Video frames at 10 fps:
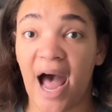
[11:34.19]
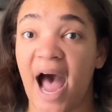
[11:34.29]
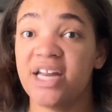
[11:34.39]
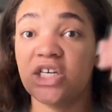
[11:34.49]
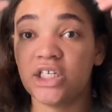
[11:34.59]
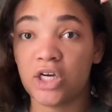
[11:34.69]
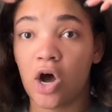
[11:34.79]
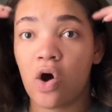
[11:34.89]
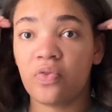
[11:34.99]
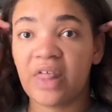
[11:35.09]
I just
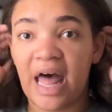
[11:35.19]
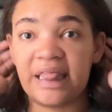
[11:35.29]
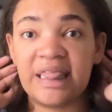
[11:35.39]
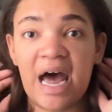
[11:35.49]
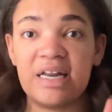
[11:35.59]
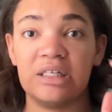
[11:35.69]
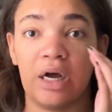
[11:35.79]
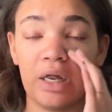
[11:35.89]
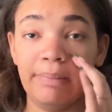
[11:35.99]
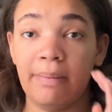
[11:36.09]
know that that is
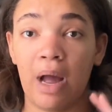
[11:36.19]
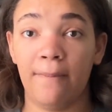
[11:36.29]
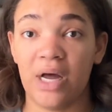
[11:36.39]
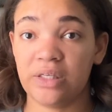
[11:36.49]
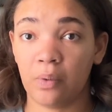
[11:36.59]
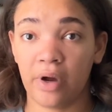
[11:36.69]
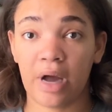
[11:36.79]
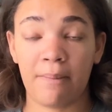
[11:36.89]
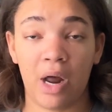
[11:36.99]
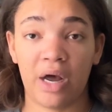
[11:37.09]
not going to be my best work.
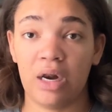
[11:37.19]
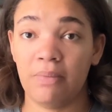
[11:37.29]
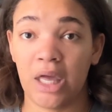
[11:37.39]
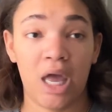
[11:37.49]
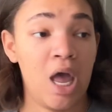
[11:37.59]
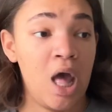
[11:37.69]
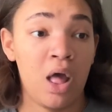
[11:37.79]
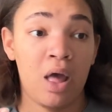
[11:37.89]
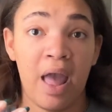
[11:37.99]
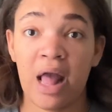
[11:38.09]
I'm not going to be
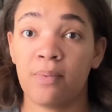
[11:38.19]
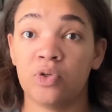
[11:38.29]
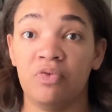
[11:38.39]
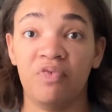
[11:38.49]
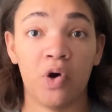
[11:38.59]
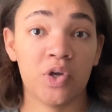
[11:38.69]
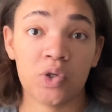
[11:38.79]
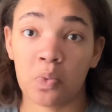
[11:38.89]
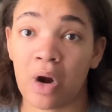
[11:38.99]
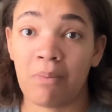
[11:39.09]
able to focus
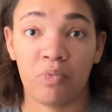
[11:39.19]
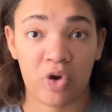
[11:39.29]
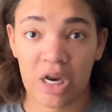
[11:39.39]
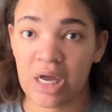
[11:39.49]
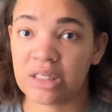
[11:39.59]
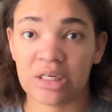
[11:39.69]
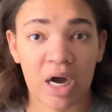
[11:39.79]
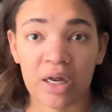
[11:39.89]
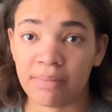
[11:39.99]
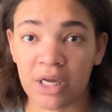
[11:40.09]
on what I'm reading. It's
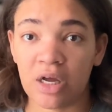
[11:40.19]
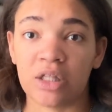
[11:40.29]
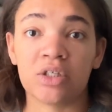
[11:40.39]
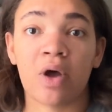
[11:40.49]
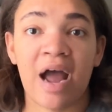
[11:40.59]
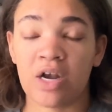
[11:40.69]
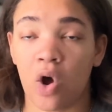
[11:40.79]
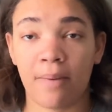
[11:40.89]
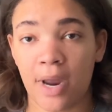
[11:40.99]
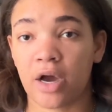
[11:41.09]
not going to be good. So I know
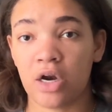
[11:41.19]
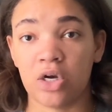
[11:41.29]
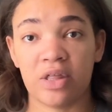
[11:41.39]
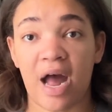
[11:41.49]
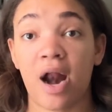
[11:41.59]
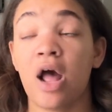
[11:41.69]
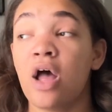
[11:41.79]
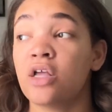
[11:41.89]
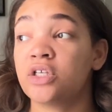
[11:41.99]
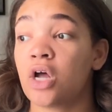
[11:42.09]
I'm not going to do that.
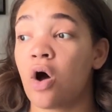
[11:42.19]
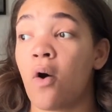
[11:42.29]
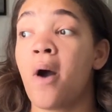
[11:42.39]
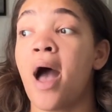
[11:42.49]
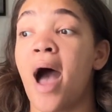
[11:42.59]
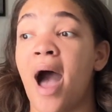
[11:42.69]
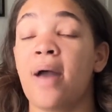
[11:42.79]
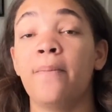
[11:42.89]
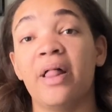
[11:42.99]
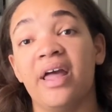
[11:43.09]
So I
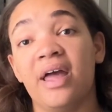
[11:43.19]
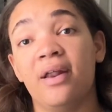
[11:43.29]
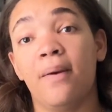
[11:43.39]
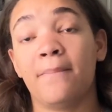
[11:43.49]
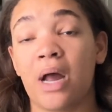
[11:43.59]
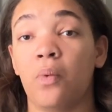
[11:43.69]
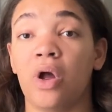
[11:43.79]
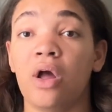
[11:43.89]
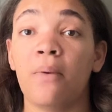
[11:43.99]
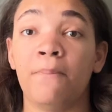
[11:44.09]
plan my
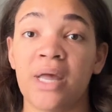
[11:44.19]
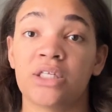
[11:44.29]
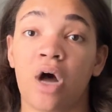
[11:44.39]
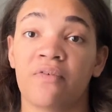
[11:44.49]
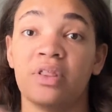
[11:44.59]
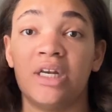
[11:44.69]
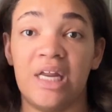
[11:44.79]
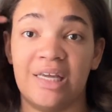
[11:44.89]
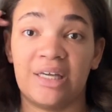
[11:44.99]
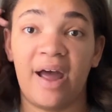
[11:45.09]
work based off of the
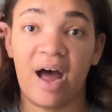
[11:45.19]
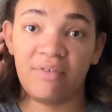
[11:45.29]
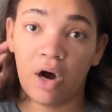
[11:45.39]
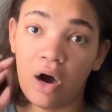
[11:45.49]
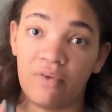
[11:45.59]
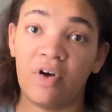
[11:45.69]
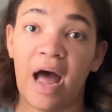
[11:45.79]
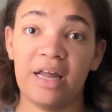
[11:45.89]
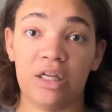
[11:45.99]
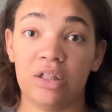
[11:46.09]
days I have off.
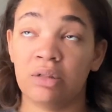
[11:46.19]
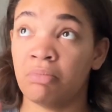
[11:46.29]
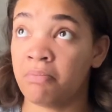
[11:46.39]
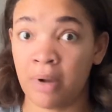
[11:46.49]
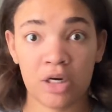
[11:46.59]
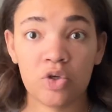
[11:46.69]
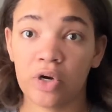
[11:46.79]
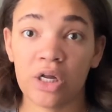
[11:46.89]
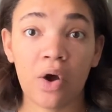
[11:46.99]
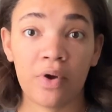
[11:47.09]
I mandatory
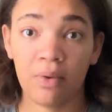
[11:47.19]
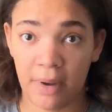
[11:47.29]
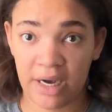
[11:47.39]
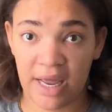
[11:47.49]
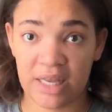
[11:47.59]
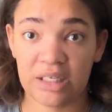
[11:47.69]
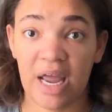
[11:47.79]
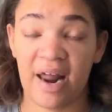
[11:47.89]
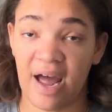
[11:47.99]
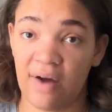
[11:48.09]
to go in on Mondays,
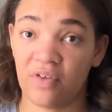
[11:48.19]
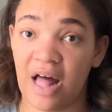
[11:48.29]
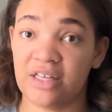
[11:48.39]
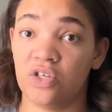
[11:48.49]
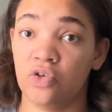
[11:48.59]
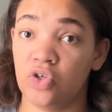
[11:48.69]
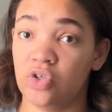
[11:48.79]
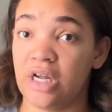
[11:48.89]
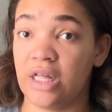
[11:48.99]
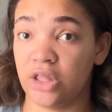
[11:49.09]
and I have classes on
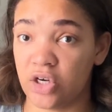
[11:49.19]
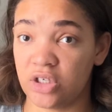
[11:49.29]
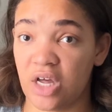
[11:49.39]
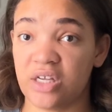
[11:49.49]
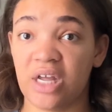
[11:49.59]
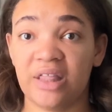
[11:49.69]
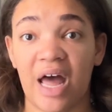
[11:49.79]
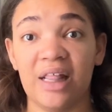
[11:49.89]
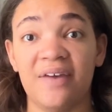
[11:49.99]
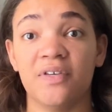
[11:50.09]
Tuesday and Thursdays.
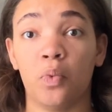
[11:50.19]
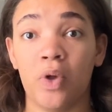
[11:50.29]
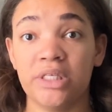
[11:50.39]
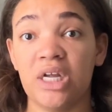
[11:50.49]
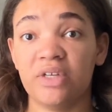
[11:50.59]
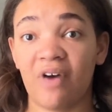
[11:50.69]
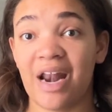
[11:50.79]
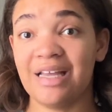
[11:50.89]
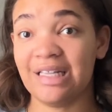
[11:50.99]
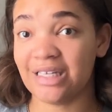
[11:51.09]
That leaves Wednesdays,
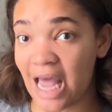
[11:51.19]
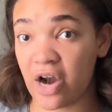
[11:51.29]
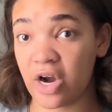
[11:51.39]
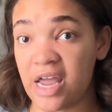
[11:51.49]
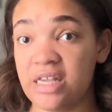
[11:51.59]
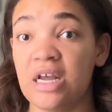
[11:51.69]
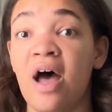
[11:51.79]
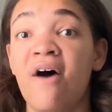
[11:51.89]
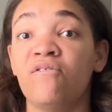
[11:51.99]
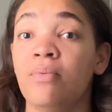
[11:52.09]
Fridays, and Saturdays
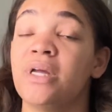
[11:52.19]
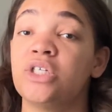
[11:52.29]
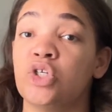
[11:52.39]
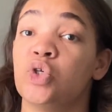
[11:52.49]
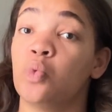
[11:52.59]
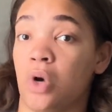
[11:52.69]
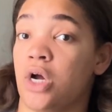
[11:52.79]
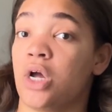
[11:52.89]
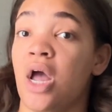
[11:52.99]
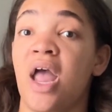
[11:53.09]
for me to do
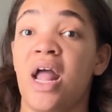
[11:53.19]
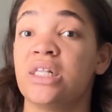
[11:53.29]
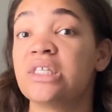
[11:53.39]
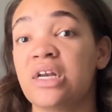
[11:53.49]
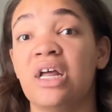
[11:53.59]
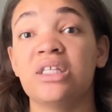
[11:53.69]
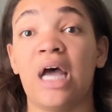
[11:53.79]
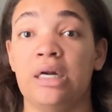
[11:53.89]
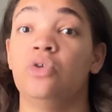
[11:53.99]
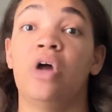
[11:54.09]
work. And Sundays,
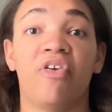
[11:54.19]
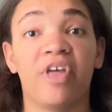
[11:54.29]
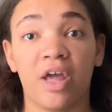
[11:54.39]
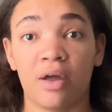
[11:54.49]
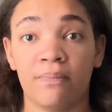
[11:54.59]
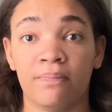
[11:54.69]
I do nothing.